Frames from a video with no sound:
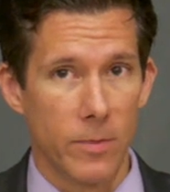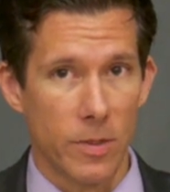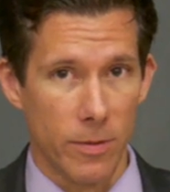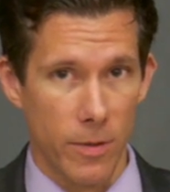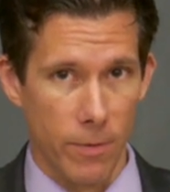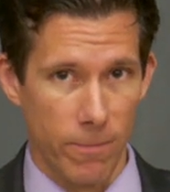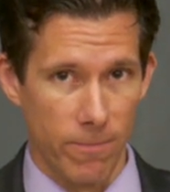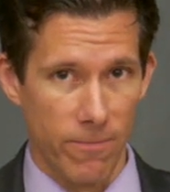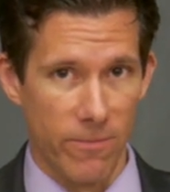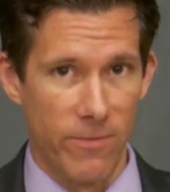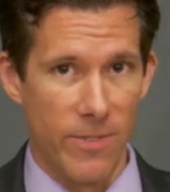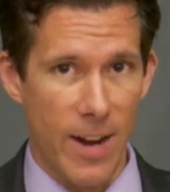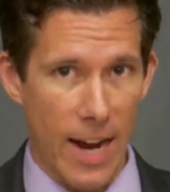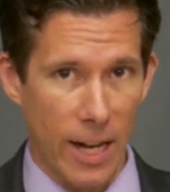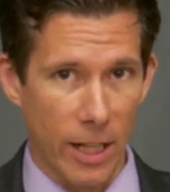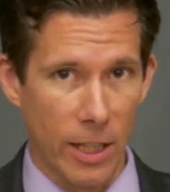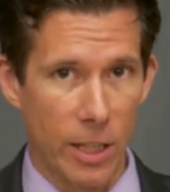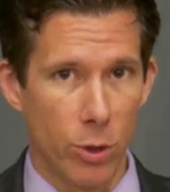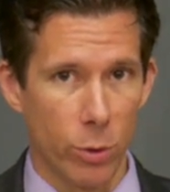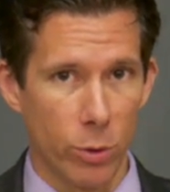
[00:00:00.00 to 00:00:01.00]
the
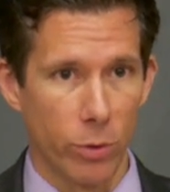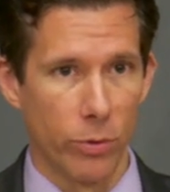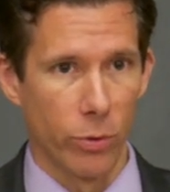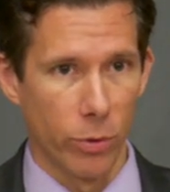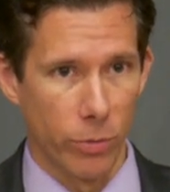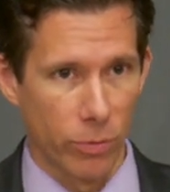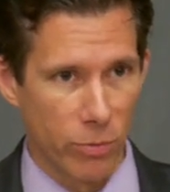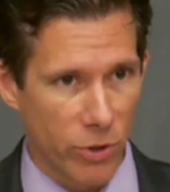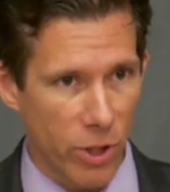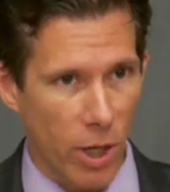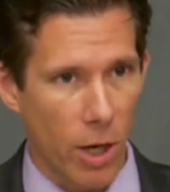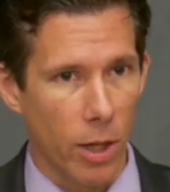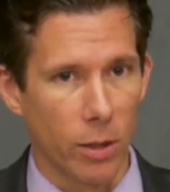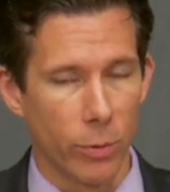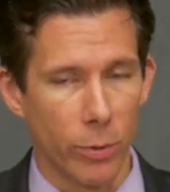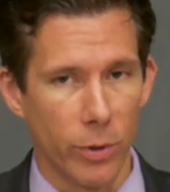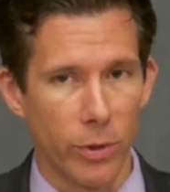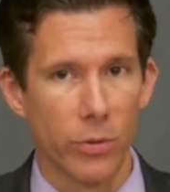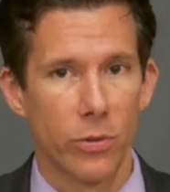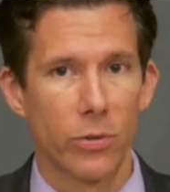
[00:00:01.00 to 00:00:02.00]
value of sort of
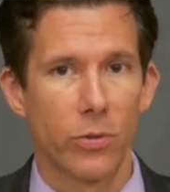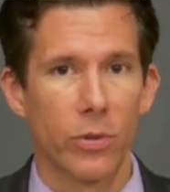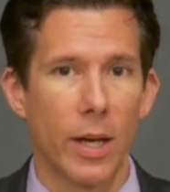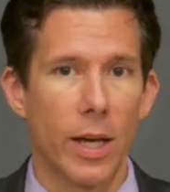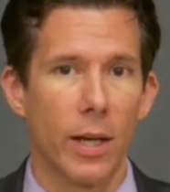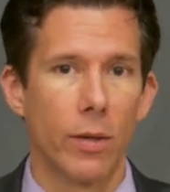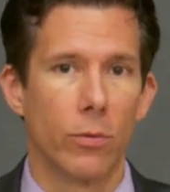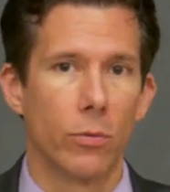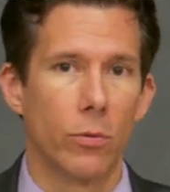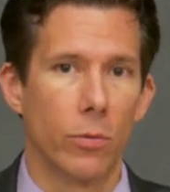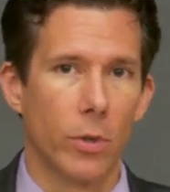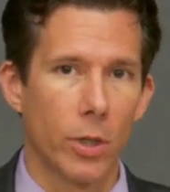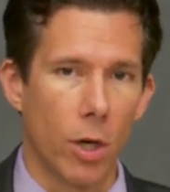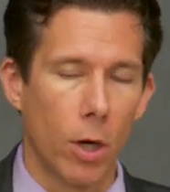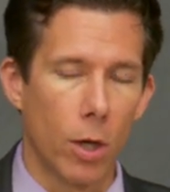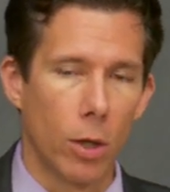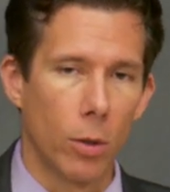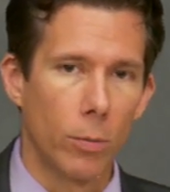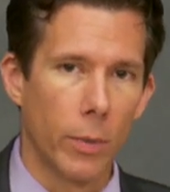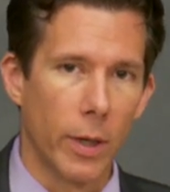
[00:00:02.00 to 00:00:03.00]
tolerance and
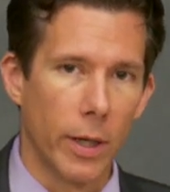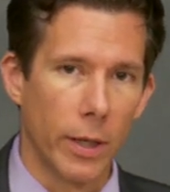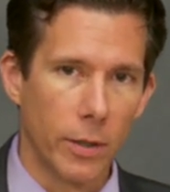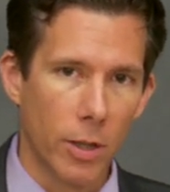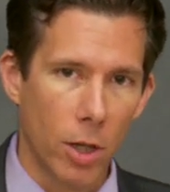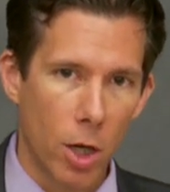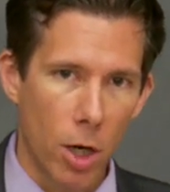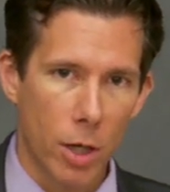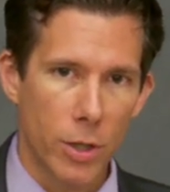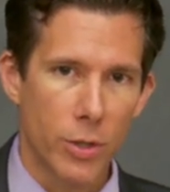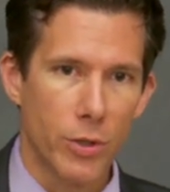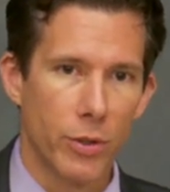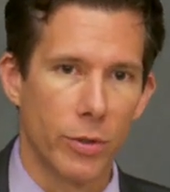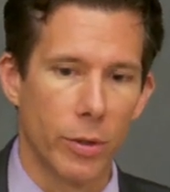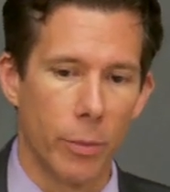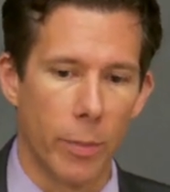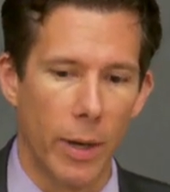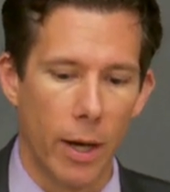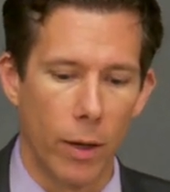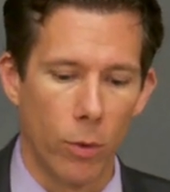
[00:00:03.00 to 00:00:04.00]
recall my caution
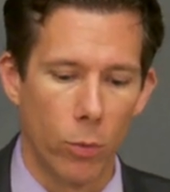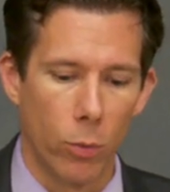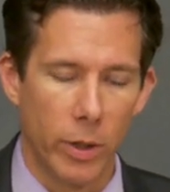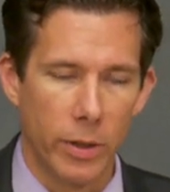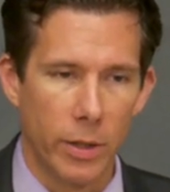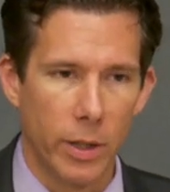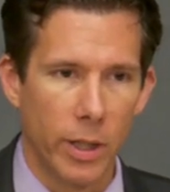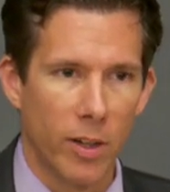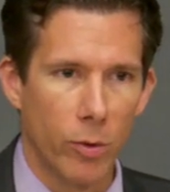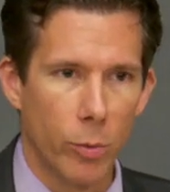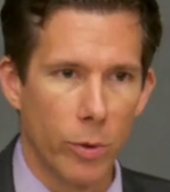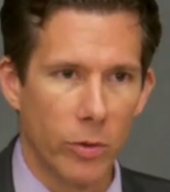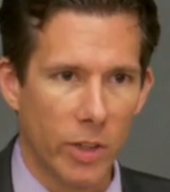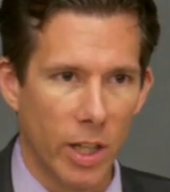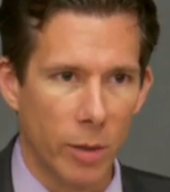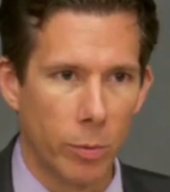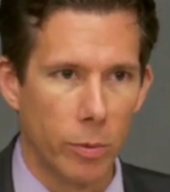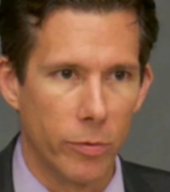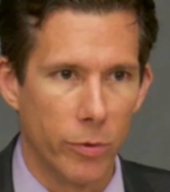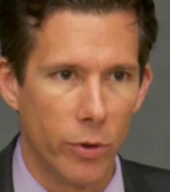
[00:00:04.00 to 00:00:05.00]
about what the government is
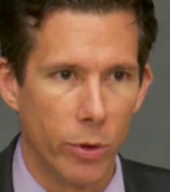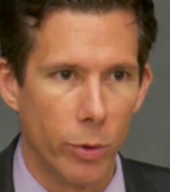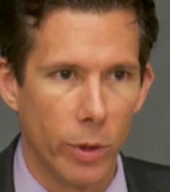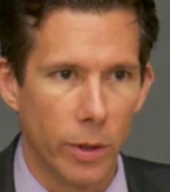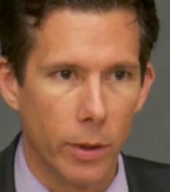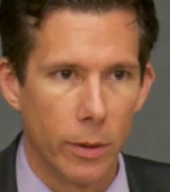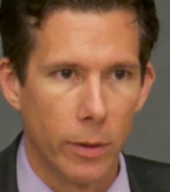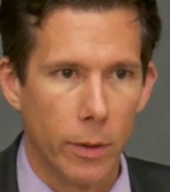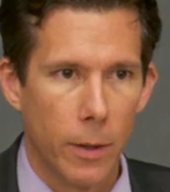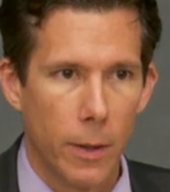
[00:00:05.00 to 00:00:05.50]
capable of doing.